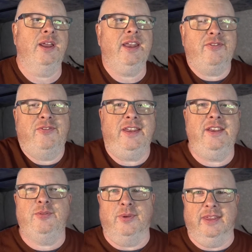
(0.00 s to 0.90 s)
I've
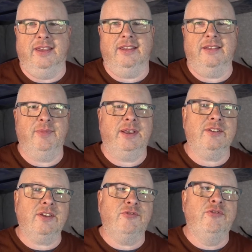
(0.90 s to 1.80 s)
finished with it,
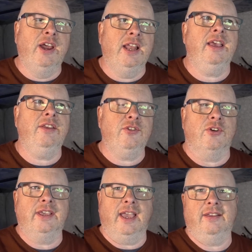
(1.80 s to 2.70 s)
because I've really
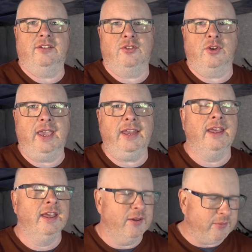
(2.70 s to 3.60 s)
enjoyed getting stuck in.
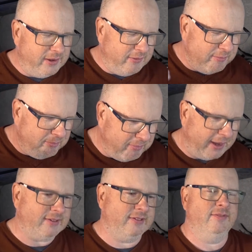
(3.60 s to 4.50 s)
We have
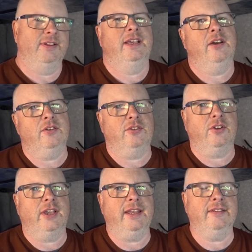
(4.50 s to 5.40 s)
massively got
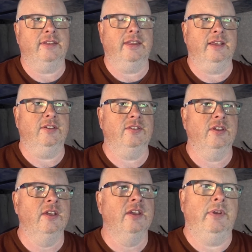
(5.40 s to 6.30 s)
stuck into this.
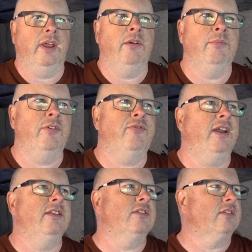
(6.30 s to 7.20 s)
Now, my
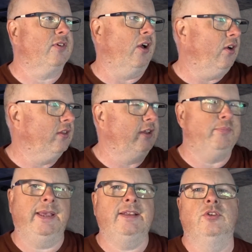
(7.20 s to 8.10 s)
friends have got all these
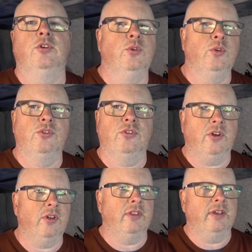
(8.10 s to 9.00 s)
big tools and
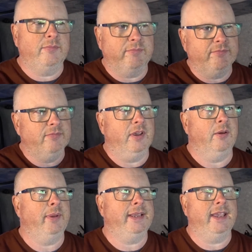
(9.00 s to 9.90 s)
all the
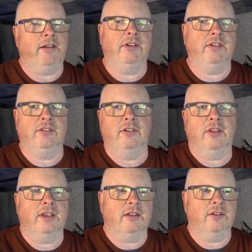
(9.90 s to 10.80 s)
big garages and all
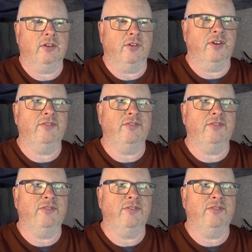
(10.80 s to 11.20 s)
that kind of stuff.